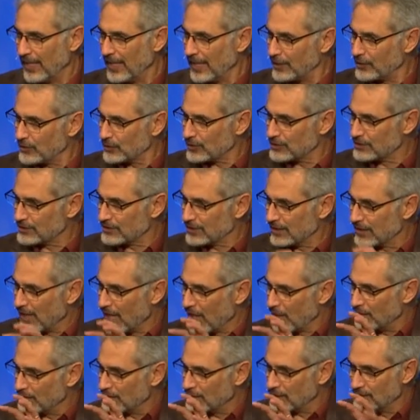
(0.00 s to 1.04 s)
interesting
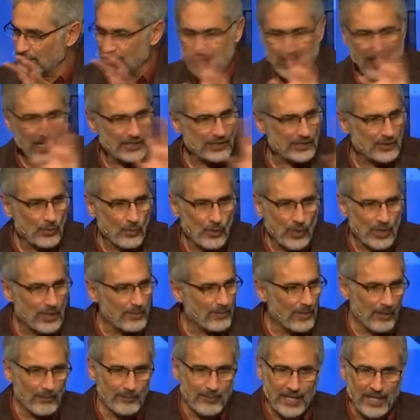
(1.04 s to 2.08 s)
how he says, You guys are worried
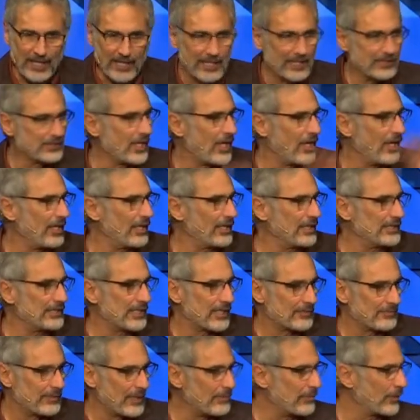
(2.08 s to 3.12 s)
about many things. All these
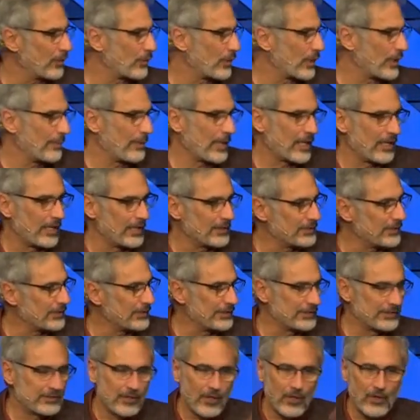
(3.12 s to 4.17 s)
other people are worried about all these
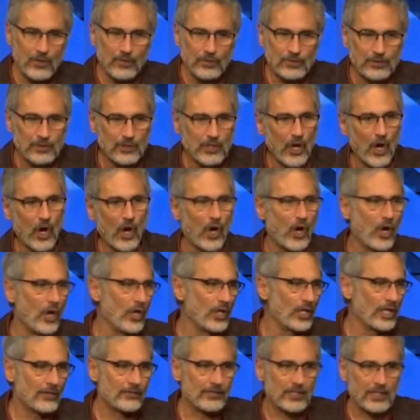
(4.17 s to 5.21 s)
others. Don't call